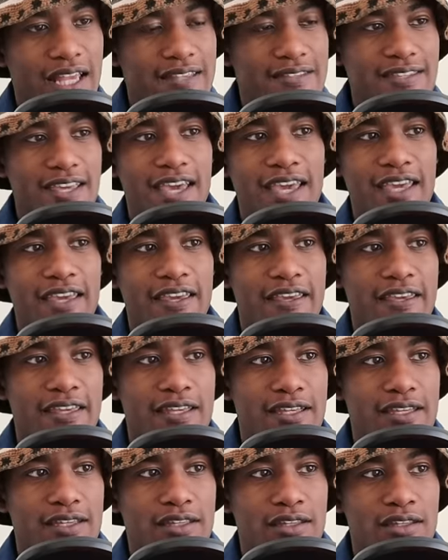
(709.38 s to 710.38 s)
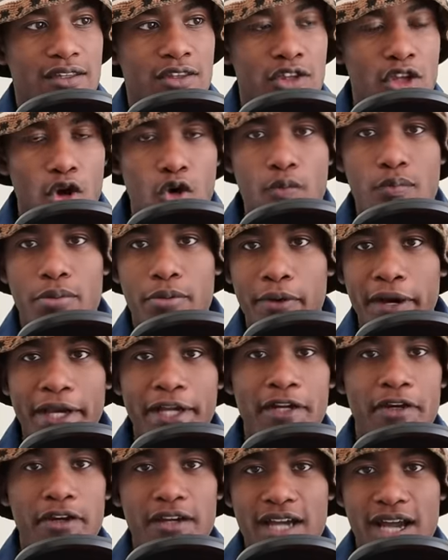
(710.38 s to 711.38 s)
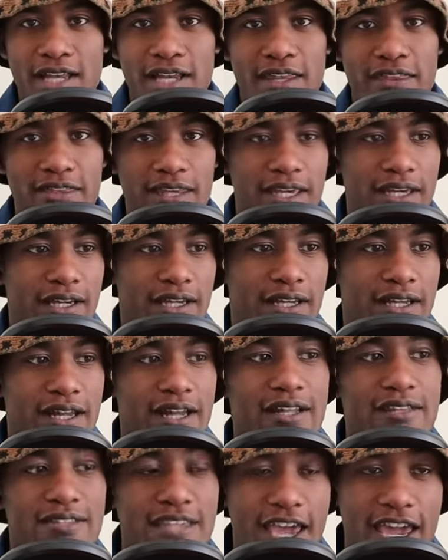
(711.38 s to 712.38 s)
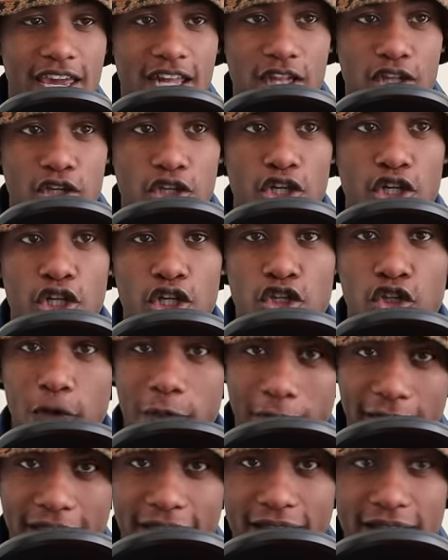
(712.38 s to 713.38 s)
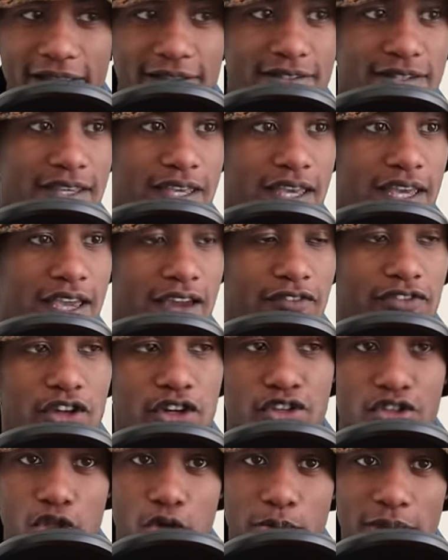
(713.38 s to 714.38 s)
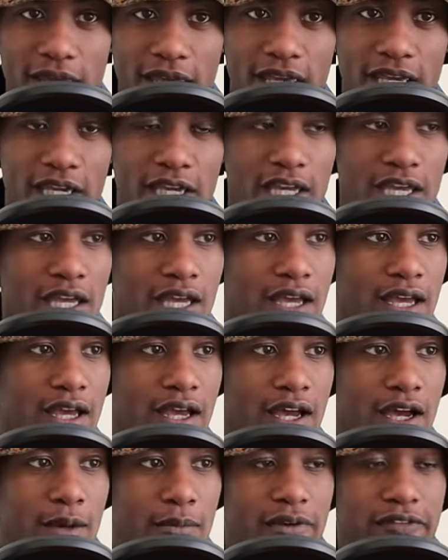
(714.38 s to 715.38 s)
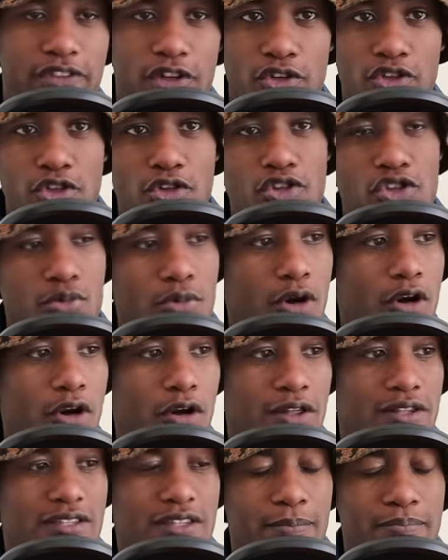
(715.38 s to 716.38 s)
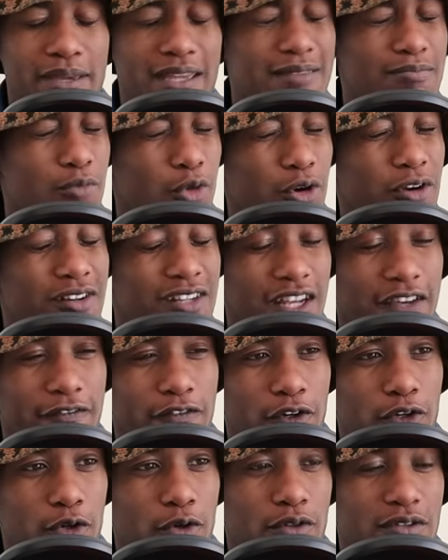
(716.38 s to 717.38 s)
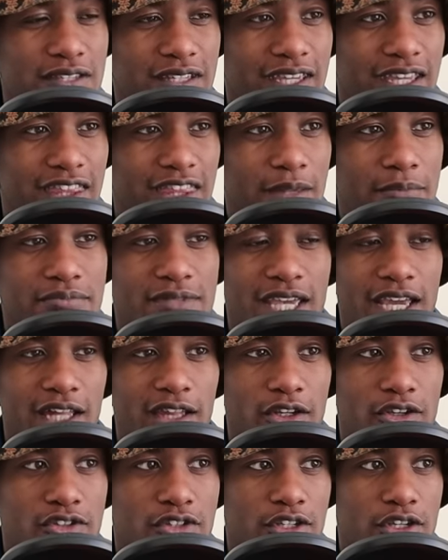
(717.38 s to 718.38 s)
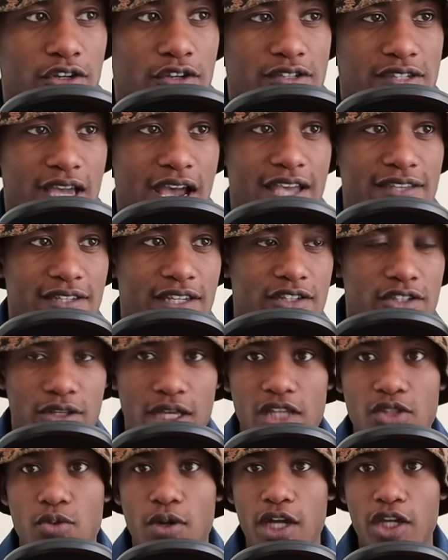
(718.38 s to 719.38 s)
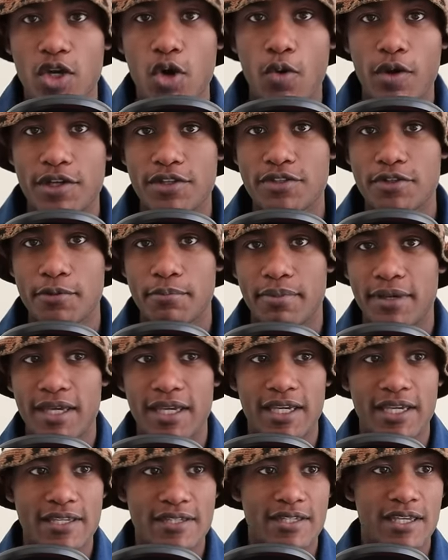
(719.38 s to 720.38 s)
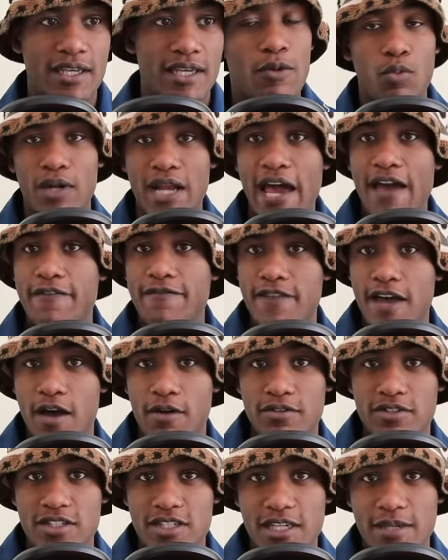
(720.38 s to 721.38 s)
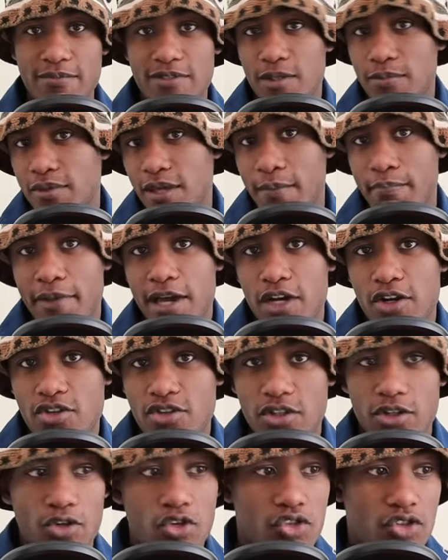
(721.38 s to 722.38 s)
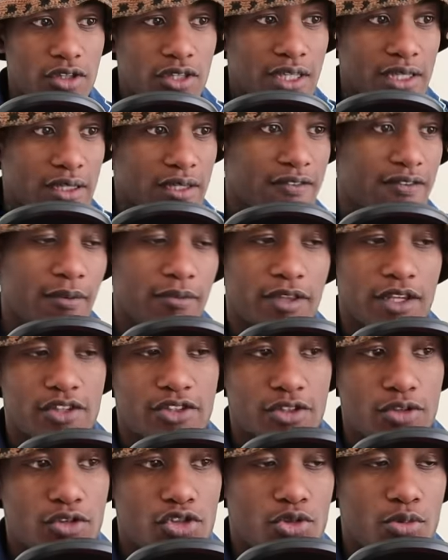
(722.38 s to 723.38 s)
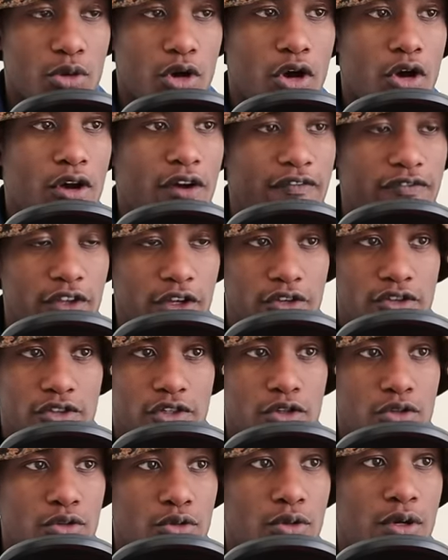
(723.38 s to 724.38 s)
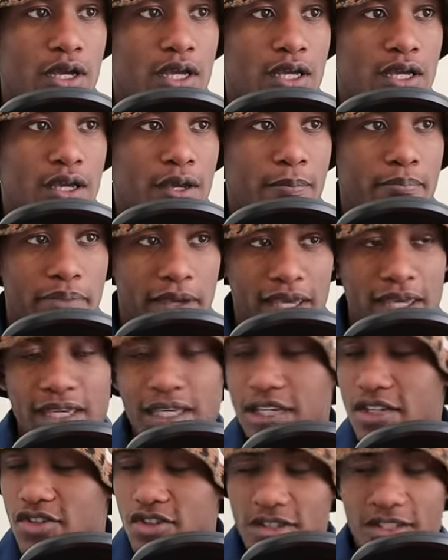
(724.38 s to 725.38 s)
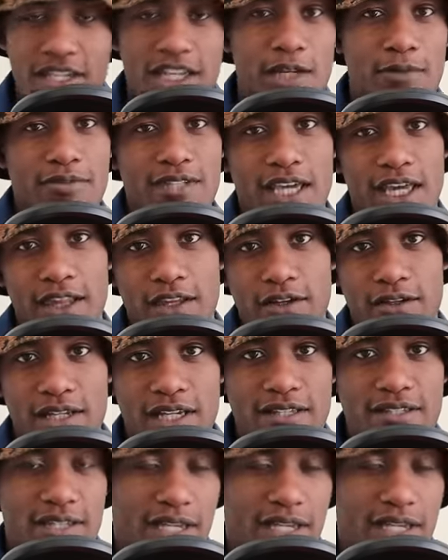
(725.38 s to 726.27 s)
It's a no-brainer kind of thing. Tailor your pants. If they're too big, if they're too small, it's a bit more difficult to get them tailored to your sizing. So that's why going too big is what I found seems to be a better solution than if something's too small. If they're too big, just get them tailored.